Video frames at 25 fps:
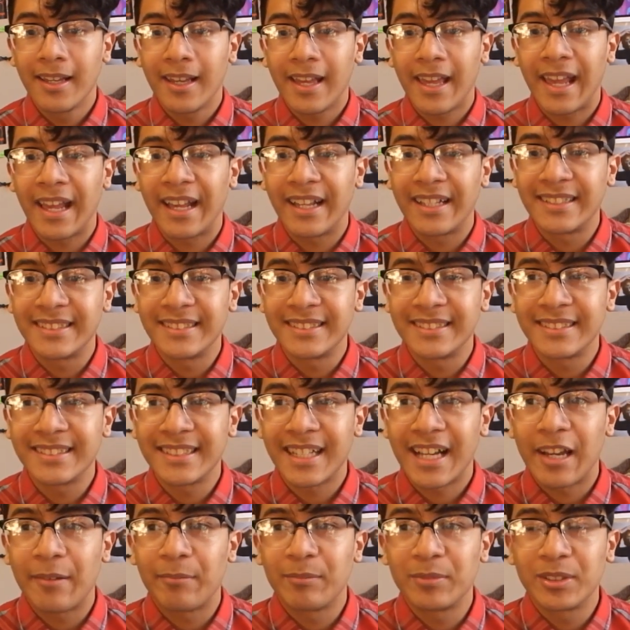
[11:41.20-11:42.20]
And
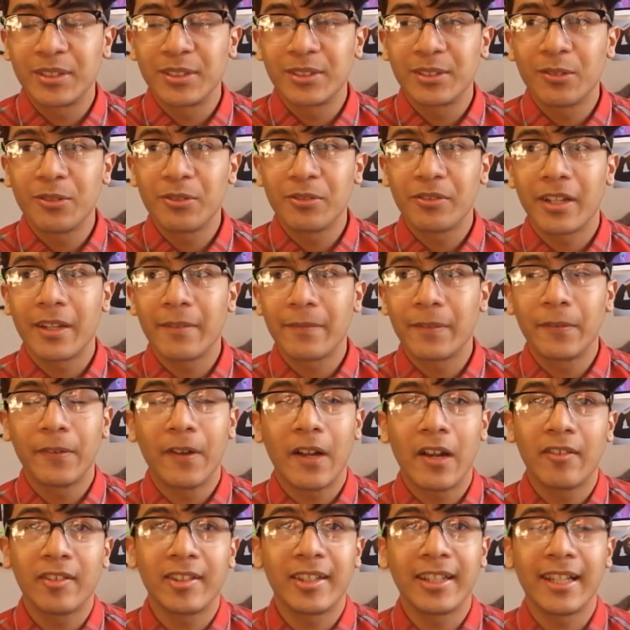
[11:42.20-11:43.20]
I'm so grateful for
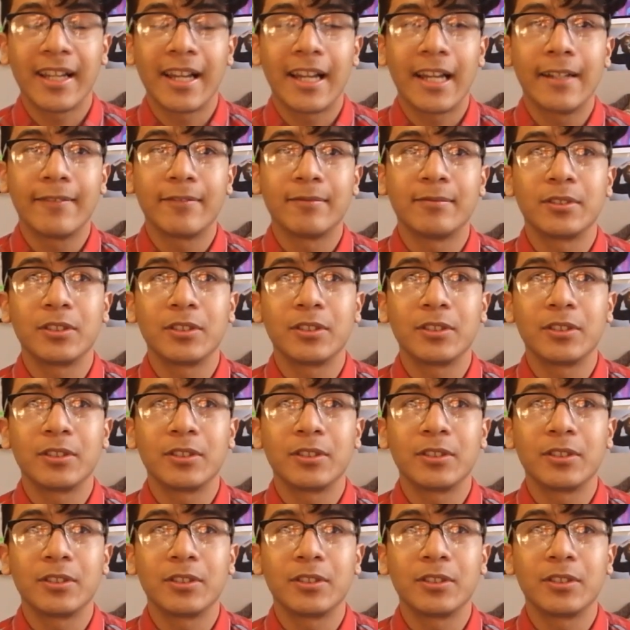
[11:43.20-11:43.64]
everything I have.